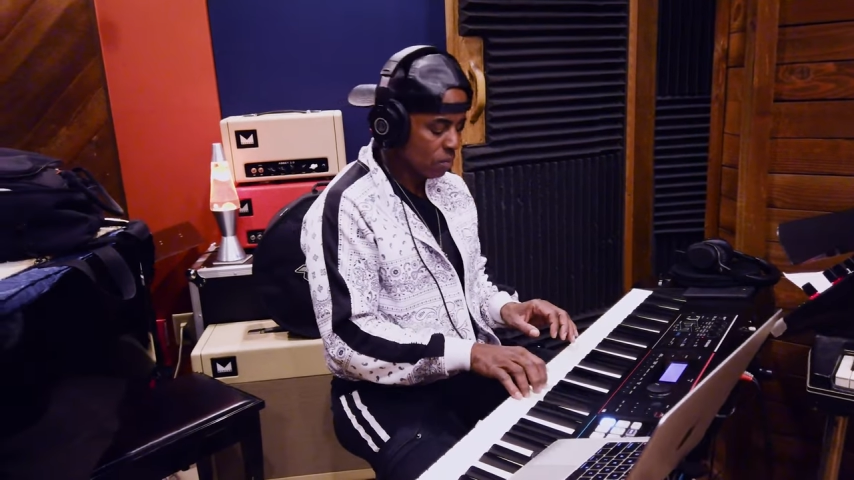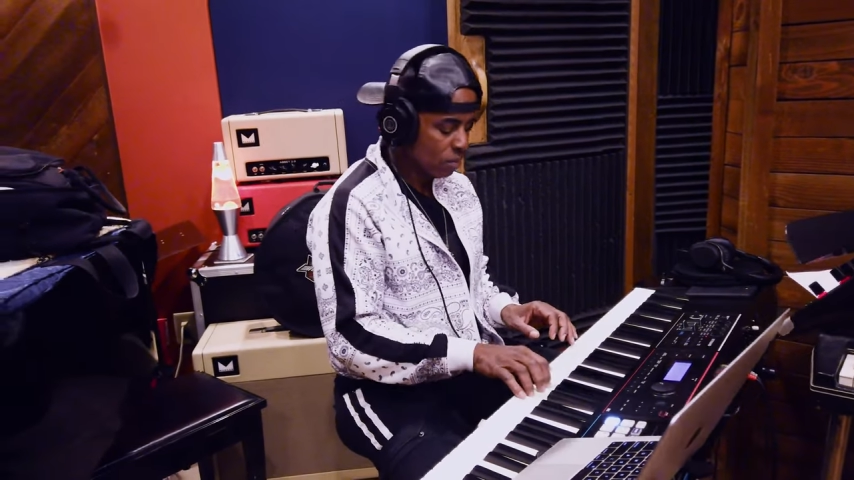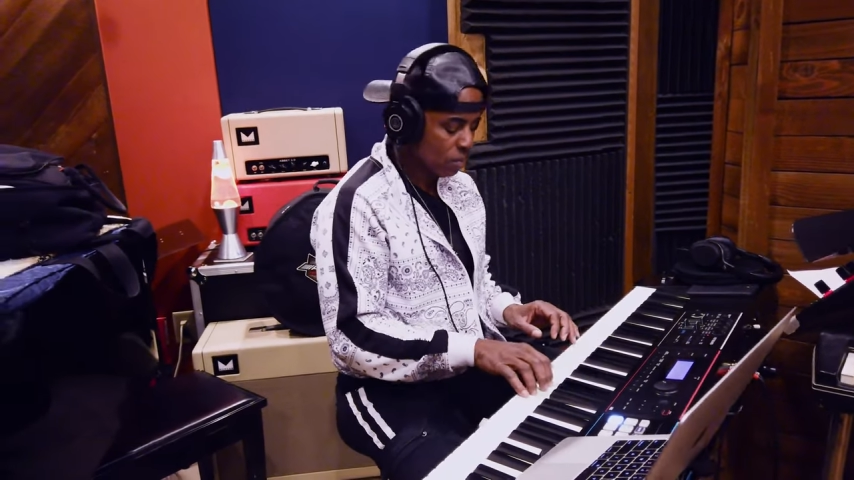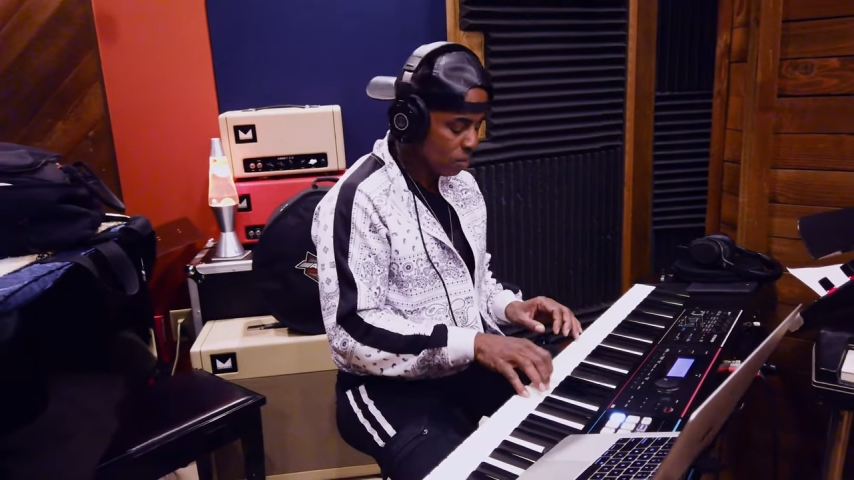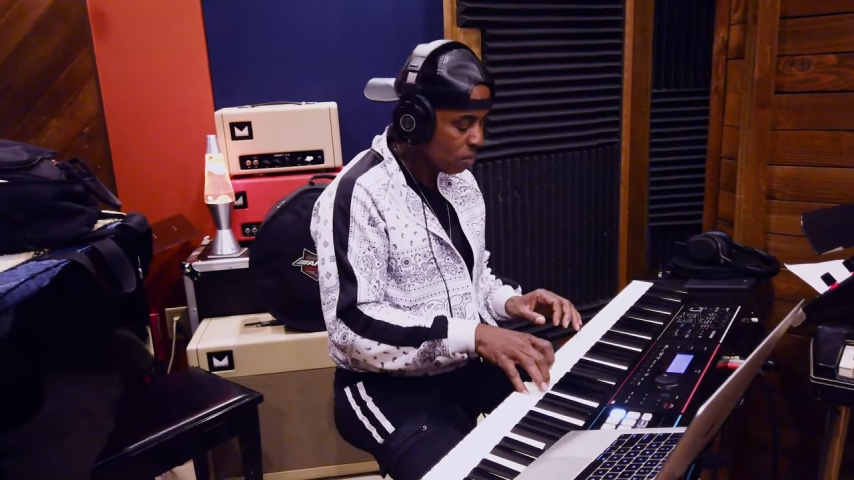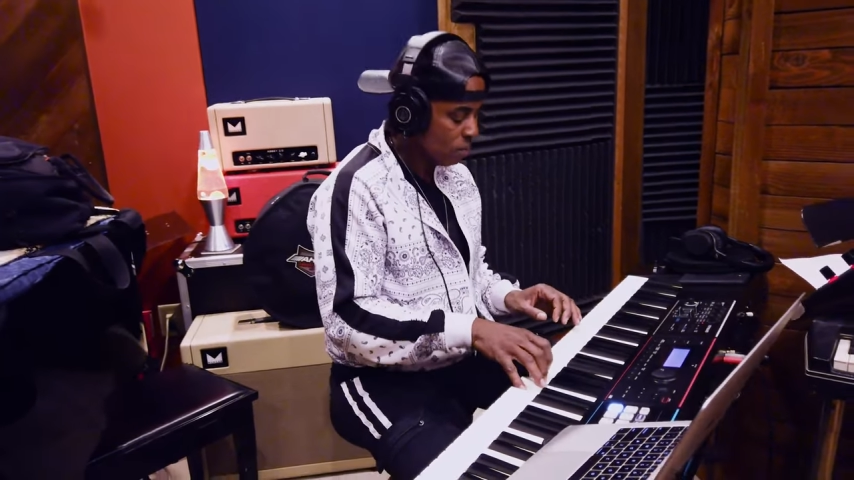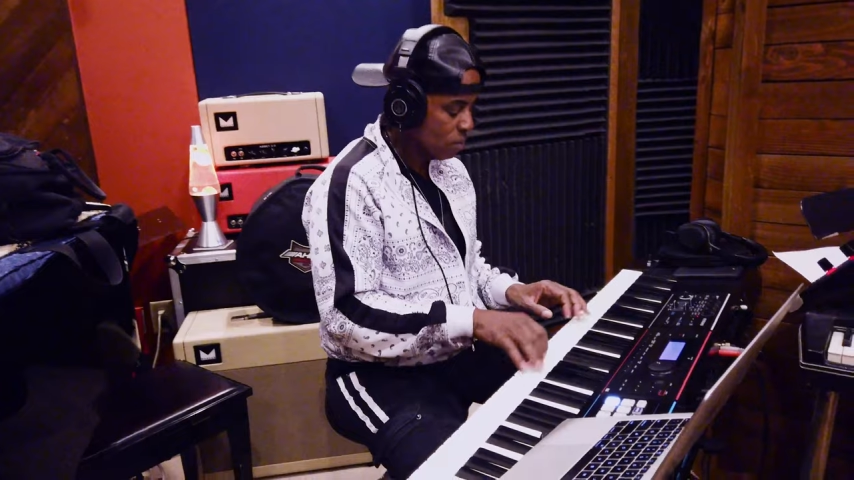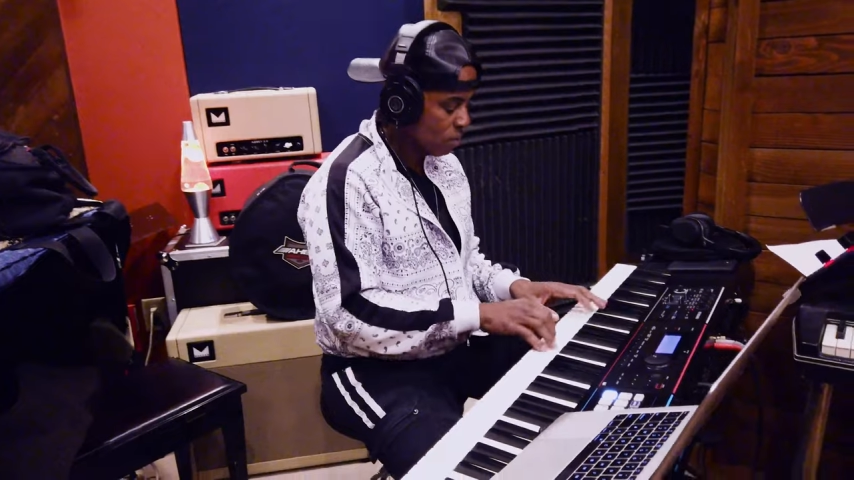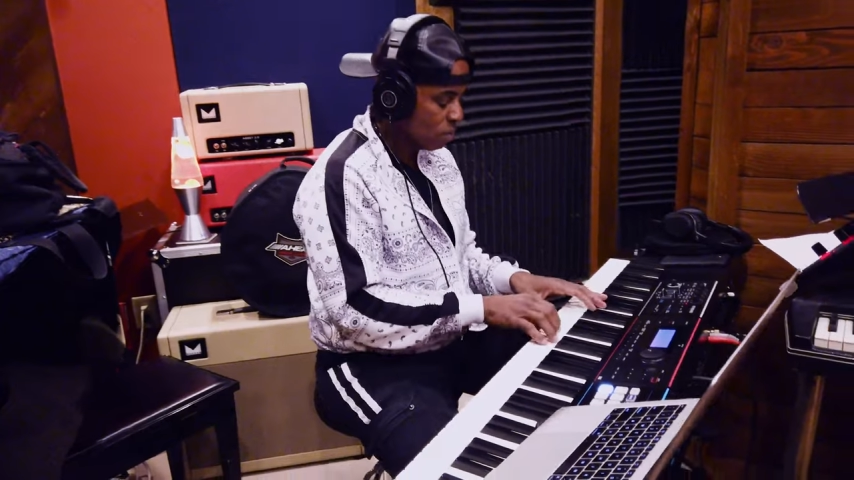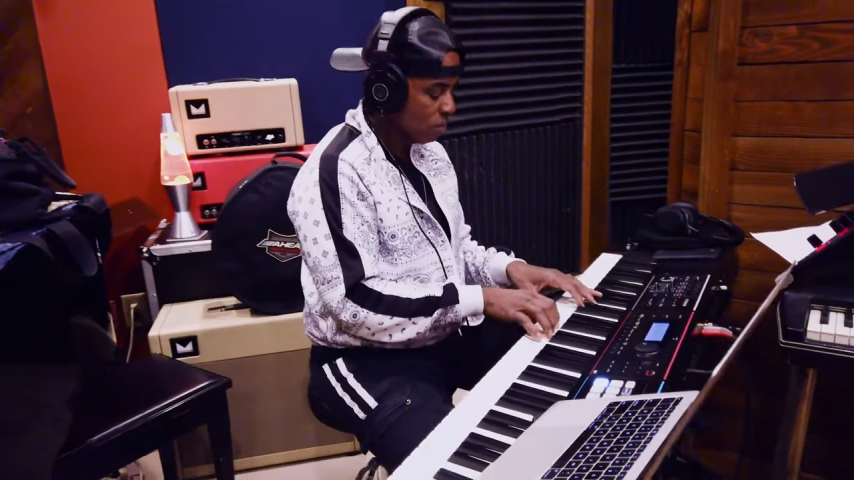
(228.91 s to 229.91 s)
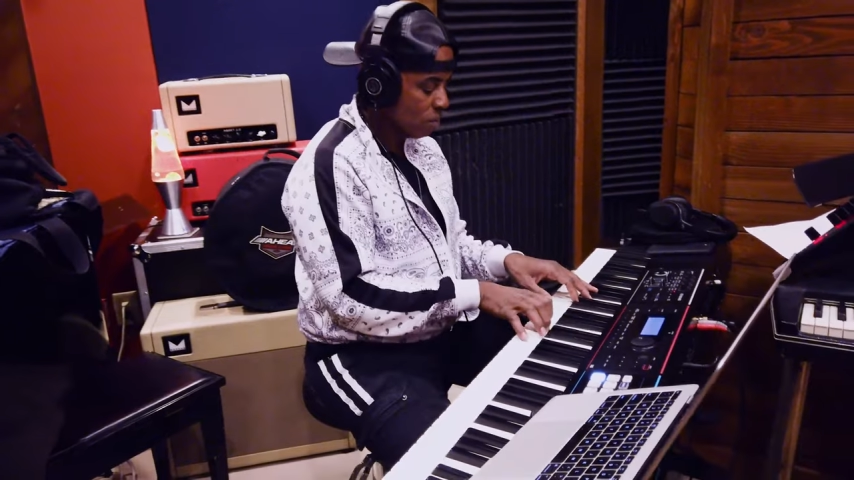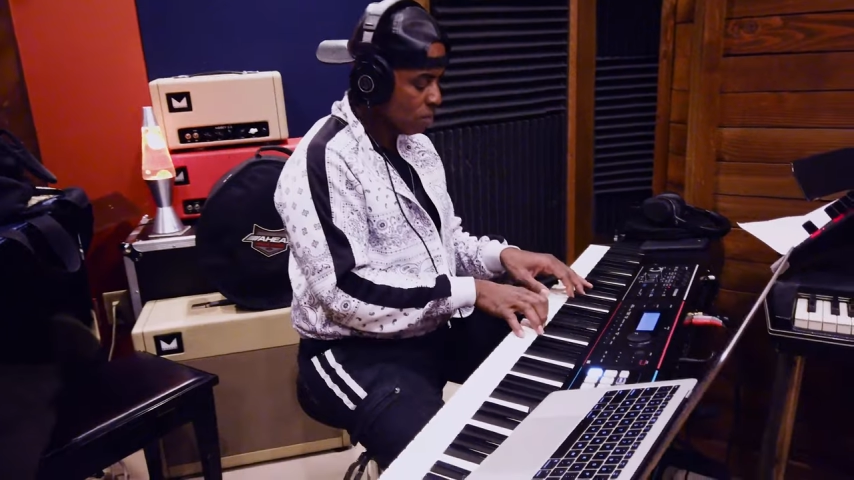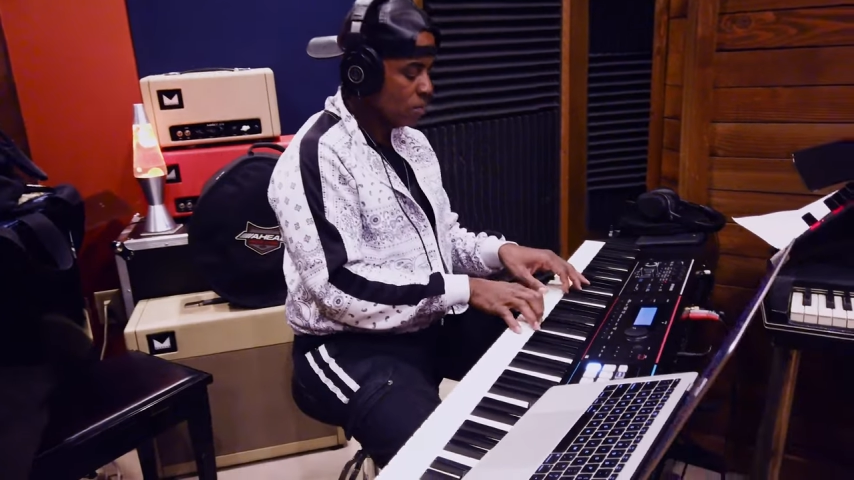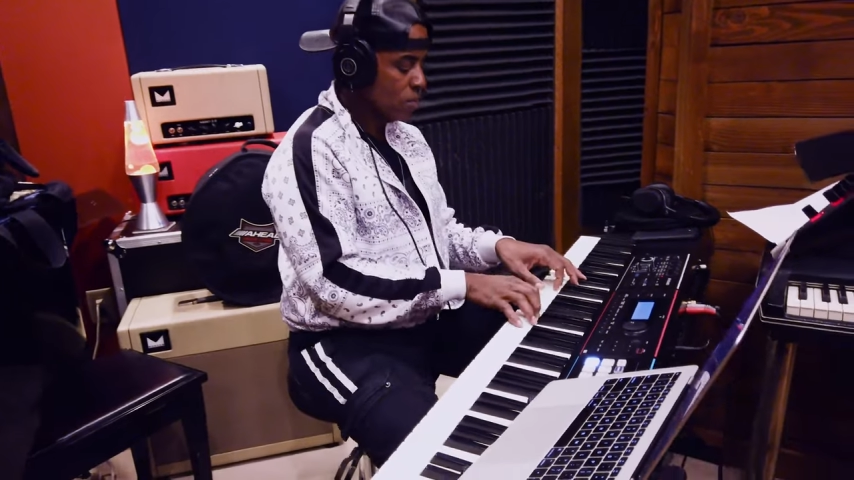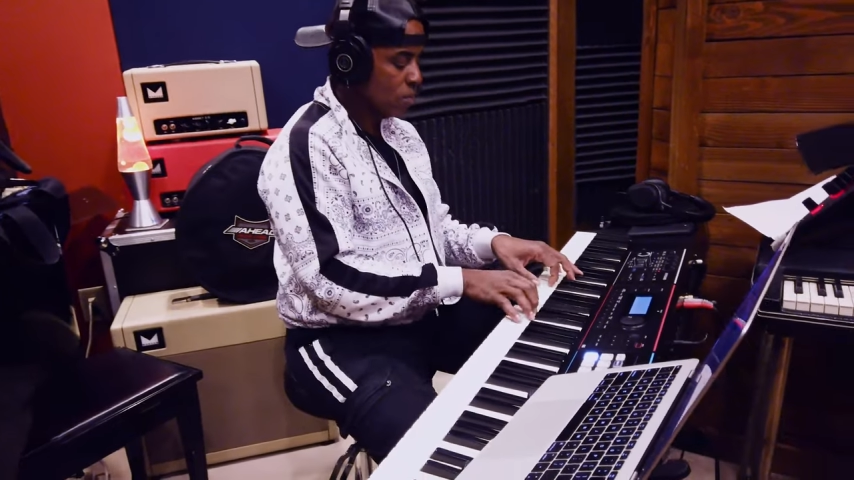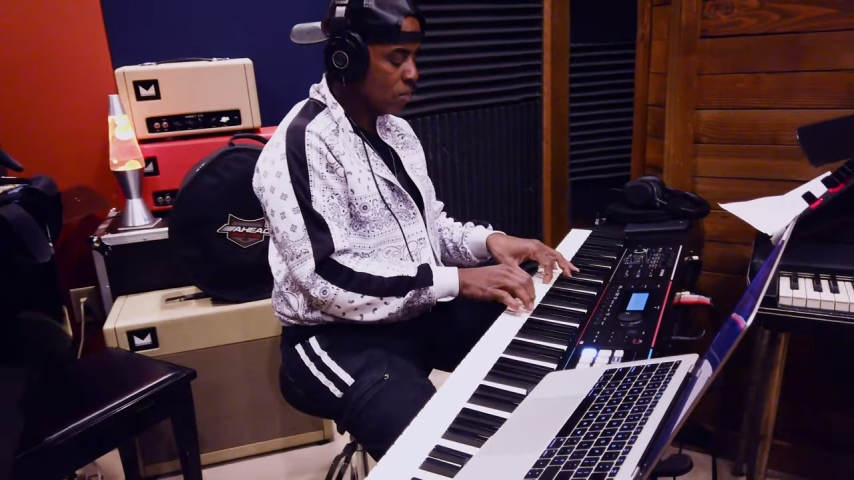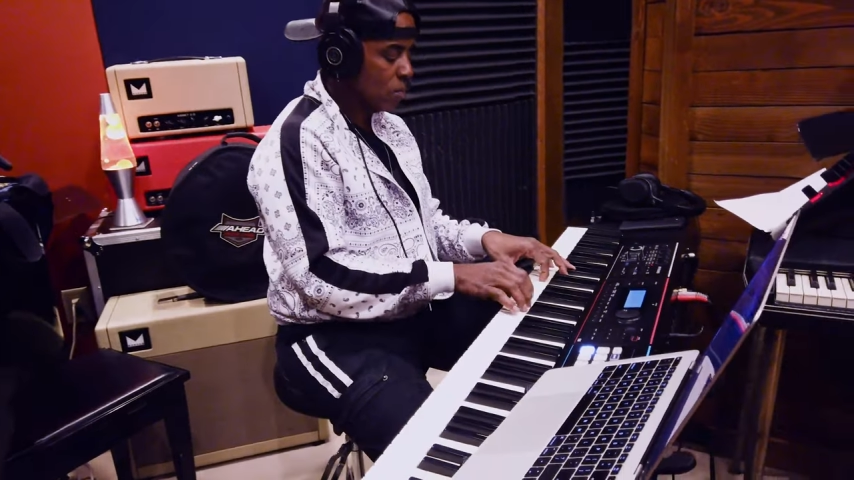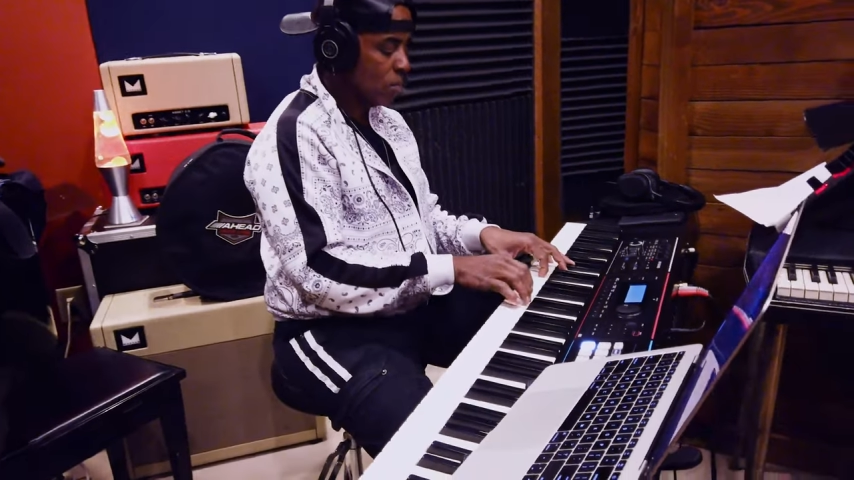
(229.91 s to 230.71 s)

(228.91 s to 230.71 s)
God, uh, on the wide